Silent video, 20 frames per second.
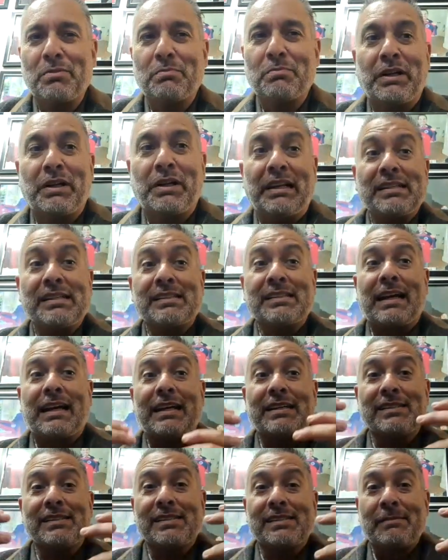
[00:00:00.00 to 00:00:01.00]
But in this
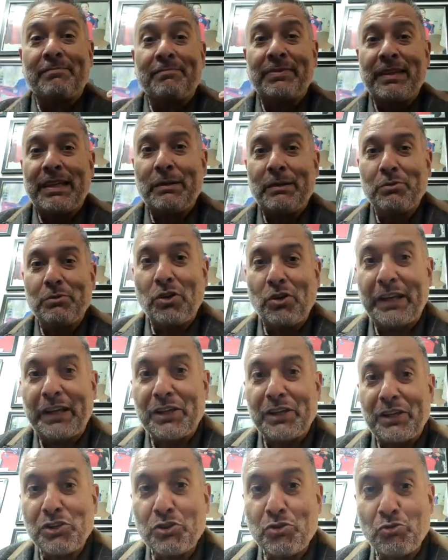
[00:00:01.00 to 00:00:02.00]
case, it was all
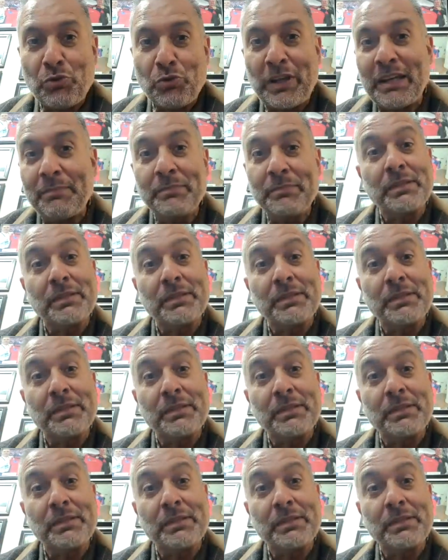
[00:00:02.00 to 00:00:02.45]
extremed